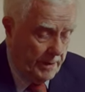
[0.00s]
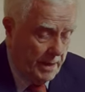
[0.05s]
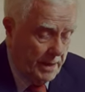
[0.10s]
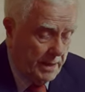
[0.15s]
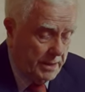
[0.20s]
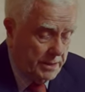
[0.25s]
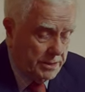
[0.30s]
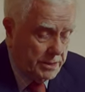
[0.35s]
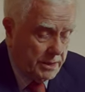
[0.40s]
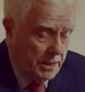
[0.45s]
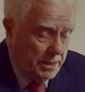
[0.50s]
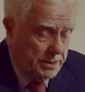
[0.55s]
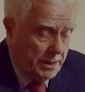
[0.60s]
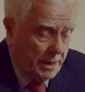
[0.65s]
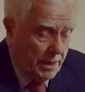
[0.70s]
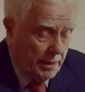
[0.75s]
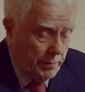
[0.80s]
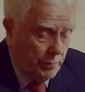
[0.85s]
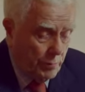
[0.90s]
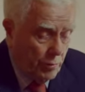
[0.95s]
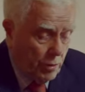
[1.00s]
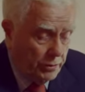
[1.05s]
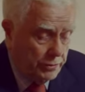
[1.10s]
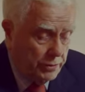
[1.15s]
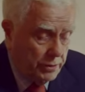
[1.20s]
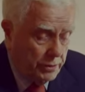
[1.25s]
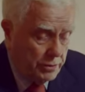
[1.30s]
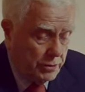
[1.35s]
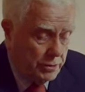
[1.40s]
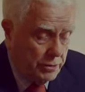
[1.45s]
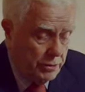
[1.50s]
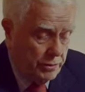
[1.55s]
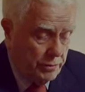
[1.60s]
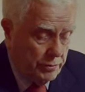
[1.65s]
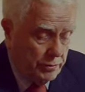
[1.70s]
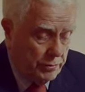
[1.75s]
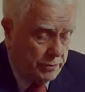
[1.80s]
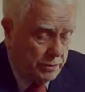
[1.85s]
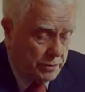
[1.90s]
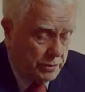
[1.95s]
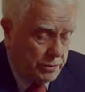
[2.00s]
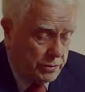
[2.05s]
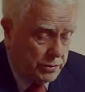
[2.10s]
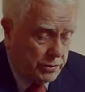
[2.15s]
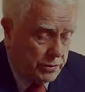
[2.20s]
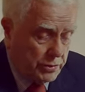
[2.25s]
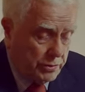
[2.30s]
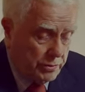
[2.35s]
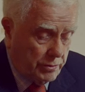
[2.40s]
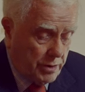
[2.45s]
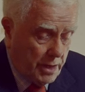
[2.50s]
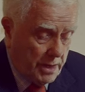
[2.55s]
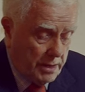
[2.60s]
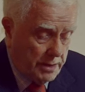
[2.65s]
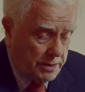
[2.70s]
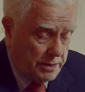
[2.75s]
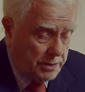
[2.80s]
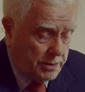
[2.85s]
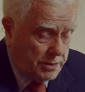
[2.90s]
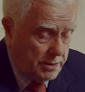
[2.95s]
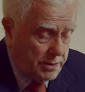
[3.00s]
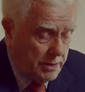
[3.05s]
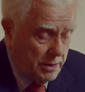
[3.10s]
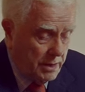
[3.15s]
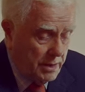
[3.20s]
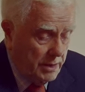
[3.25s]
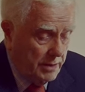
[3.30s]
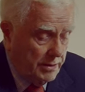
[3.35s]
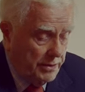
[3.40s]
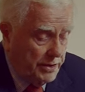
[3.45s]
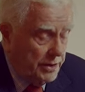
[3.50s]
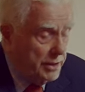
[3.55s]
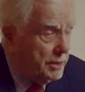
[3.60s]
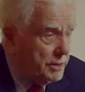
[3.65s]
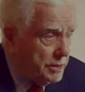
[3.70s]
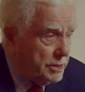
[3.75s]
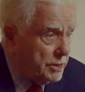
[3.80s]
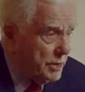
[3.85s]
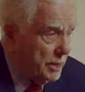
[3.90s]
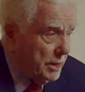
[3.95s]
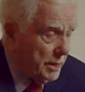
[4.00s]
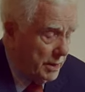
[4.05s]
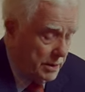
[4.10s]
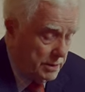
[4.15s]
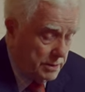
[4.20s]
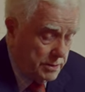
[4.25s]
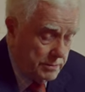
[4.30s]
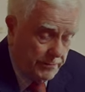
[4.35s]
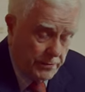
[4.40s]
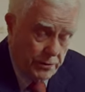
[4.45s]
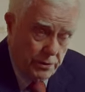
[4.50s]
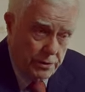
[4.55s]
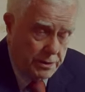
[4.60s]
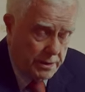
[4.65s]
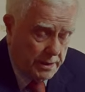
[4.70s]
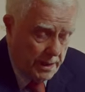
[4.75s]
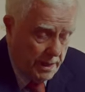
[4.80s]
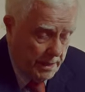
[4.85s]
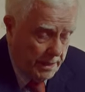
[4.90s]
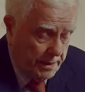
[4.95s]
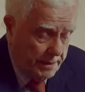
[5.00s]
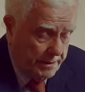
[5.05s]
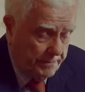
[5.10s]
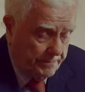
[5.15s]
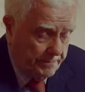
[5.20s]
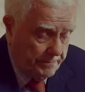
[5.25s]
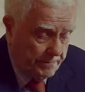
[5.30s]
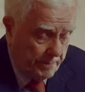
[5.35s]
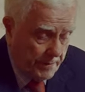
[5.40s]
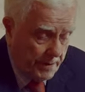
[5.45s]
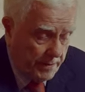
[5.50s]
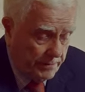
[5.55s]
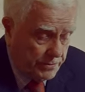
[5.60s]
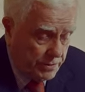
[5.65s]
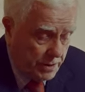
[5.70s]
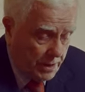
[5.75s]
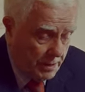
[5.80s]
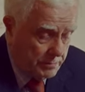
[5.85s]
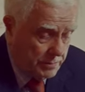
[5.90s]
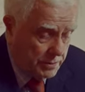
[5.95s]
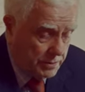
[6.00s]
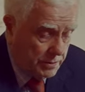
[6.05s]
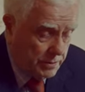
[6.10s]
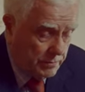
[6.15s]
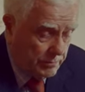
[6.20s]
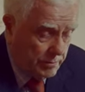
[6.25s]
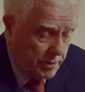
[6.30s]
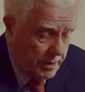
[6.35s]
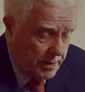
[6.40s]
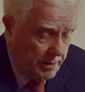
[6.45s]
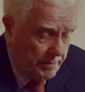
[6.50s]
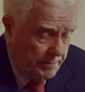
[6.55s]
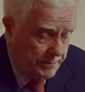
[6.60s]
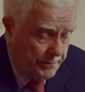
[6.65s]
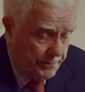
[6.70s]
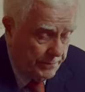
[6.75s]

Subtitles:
He says, I want you to stress these things, verse 9 of chapter 3.